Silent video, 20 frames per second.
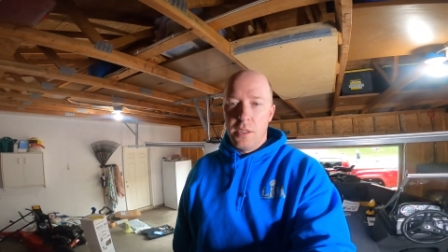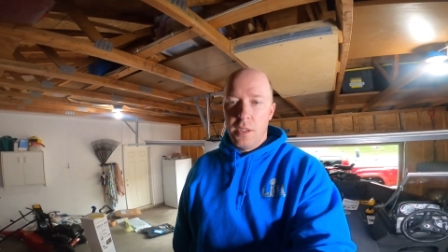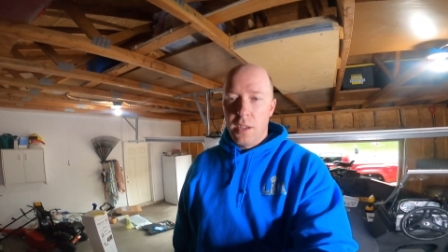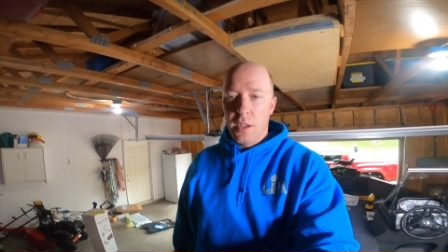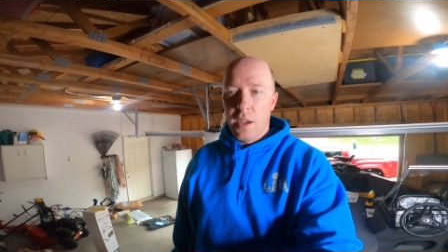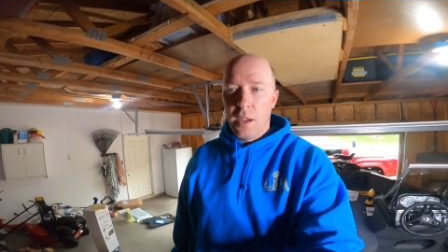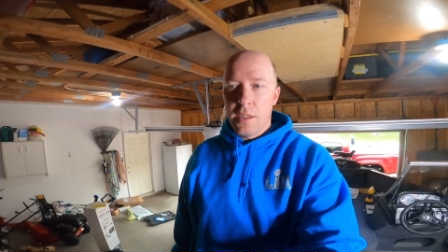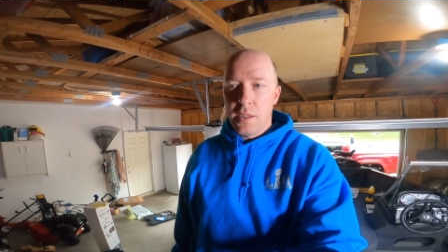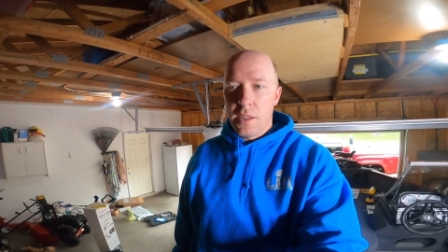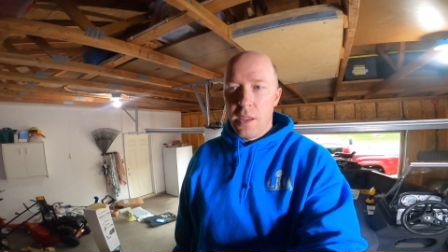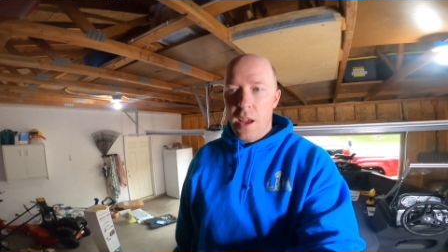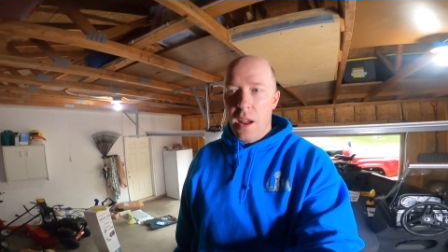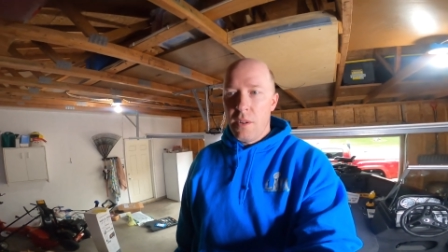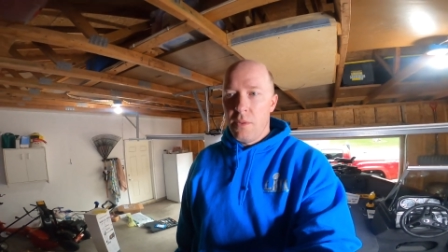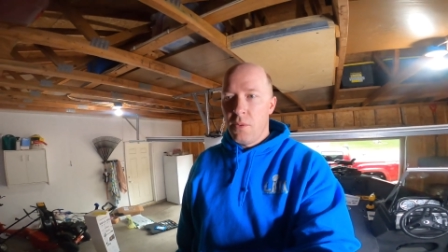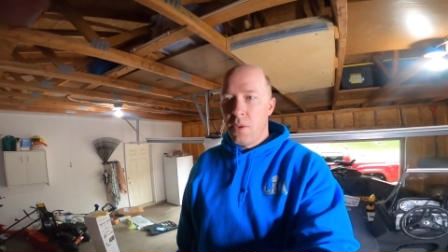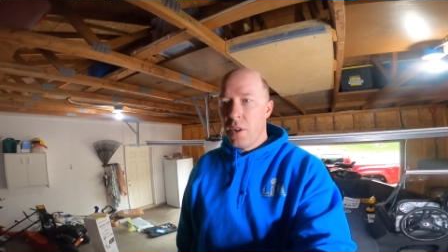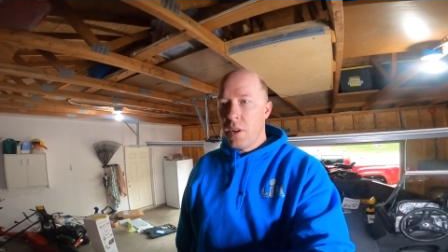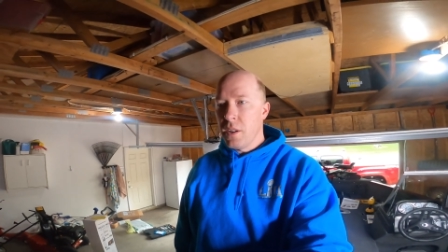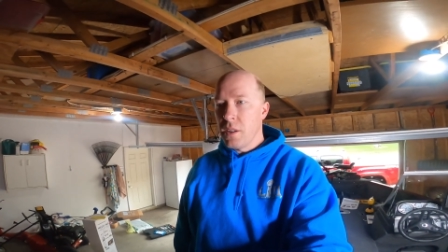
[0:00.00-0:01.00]
It's a lot
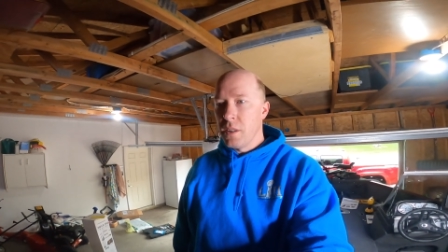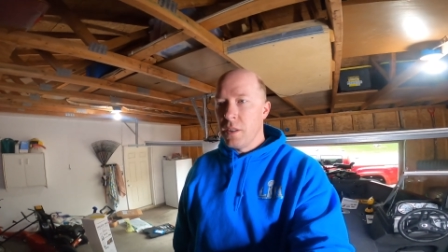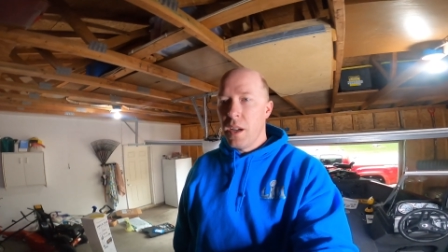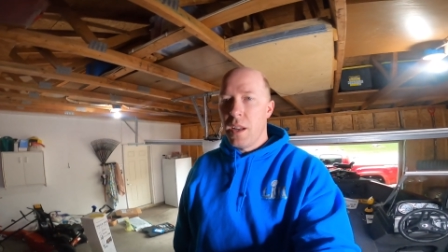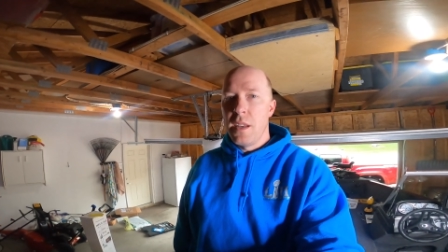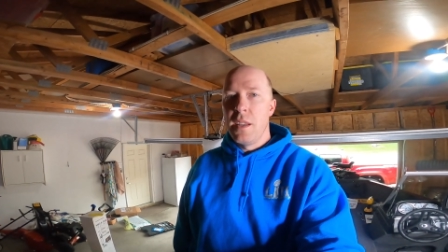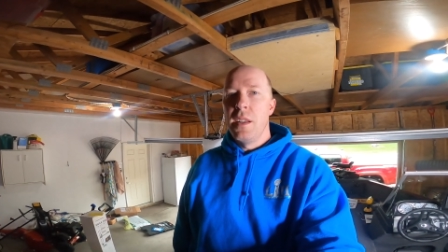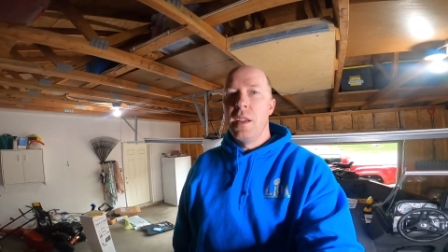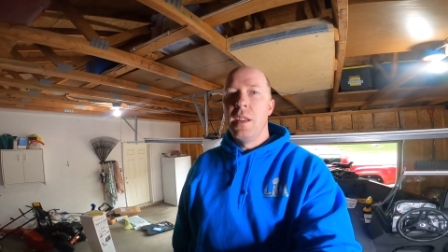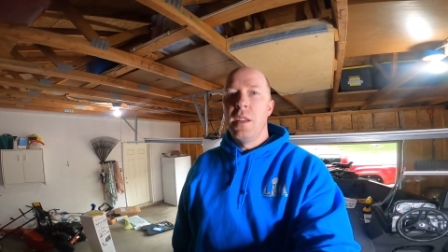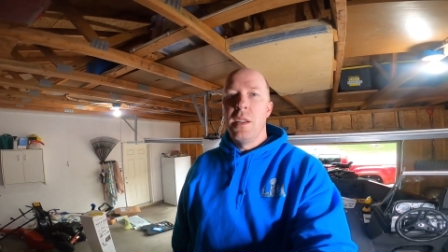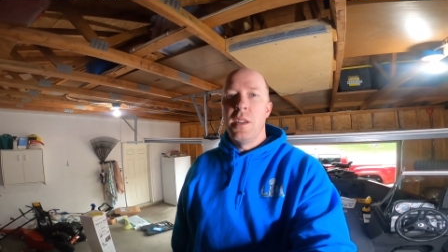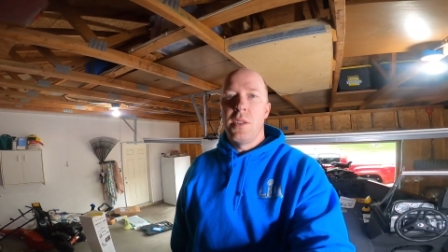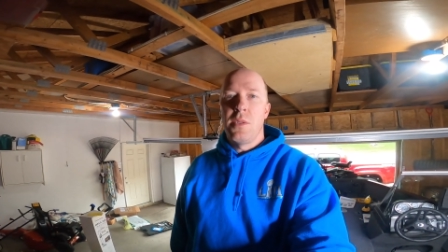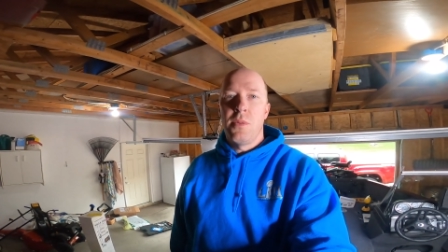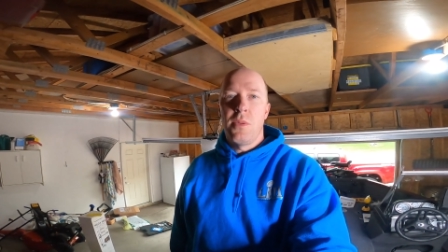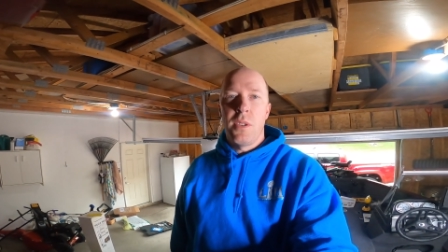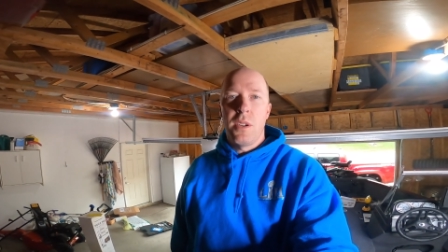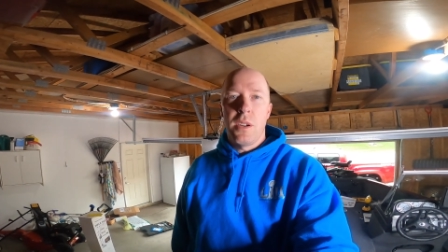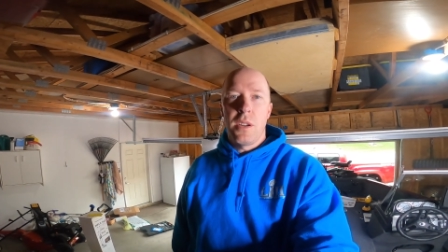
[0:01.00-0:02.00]
of work, a lot of
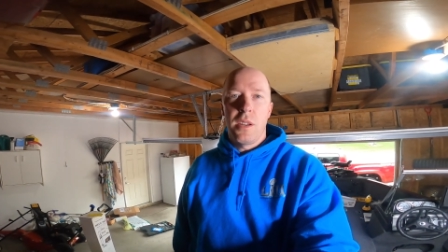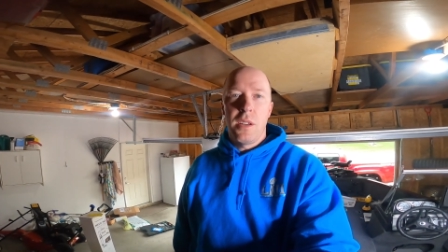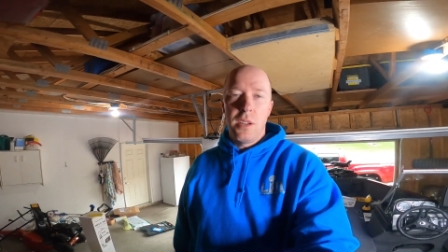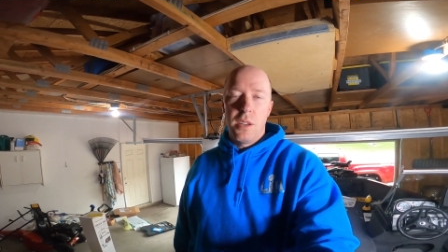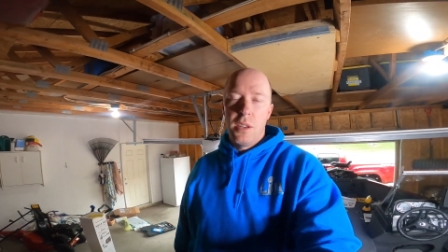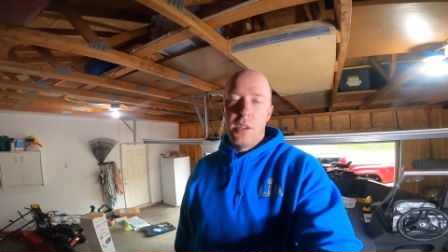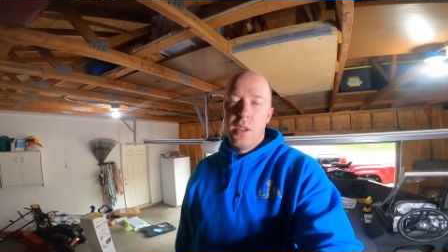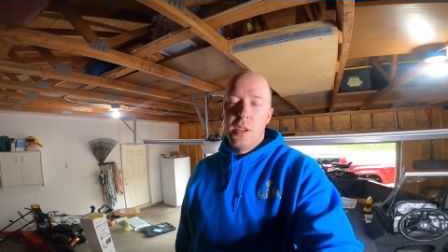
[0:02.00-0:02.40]
tedious work.